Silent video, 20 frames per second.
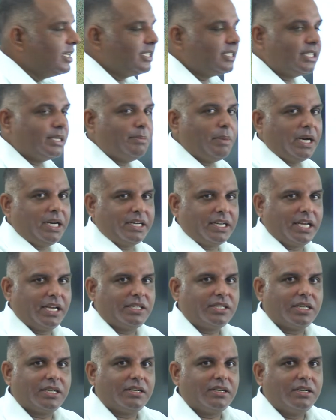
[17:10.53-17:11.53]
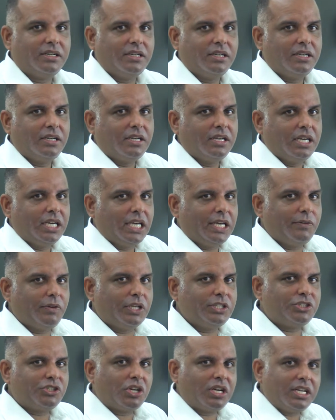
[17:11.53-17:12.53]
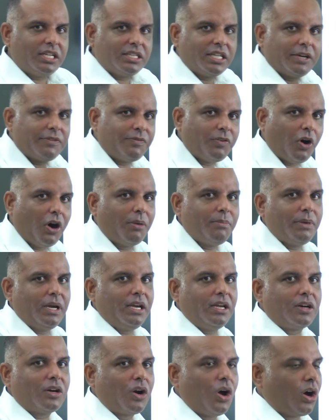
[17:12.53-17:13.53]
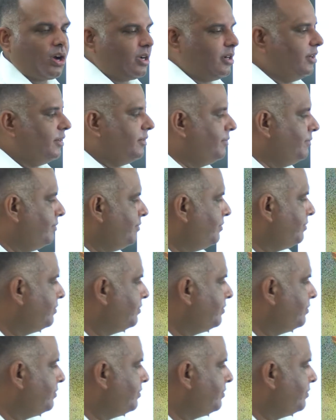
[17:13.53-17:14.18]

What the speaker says: cementation. Eventually they form a rock.